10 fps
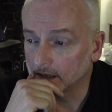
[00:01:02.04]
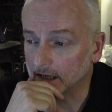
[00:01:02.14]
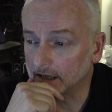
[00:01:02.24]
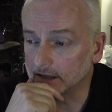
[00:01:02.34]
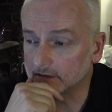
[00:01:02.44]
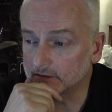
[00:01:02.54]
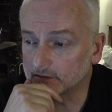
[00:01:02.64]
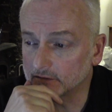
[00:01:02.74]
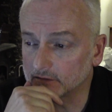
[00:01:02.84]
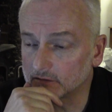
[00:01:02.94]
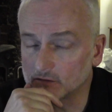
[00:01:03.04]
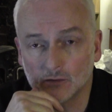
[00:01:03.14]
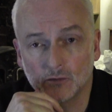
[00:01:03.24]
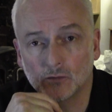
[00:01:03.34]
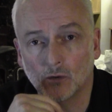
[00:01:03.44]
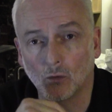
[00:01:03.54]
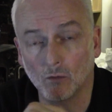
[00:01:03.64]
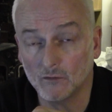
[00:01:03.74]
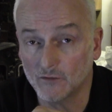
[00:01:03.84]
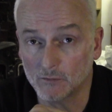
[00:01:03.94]
And it's to
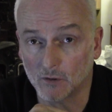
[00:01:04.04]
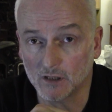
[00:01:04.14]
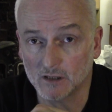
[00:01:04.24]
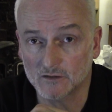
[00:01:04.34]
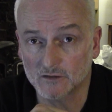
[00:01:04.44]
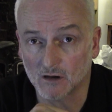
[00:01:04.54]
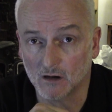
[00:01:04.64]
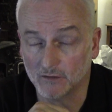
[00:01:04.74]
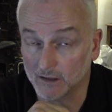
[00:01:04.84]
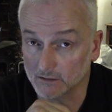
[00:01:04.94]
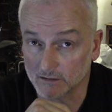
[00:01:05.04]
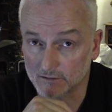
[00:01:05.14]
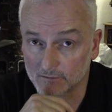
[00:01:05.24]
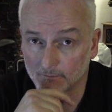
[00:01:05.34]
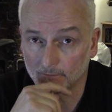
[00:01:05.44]
all of the bodies of elders.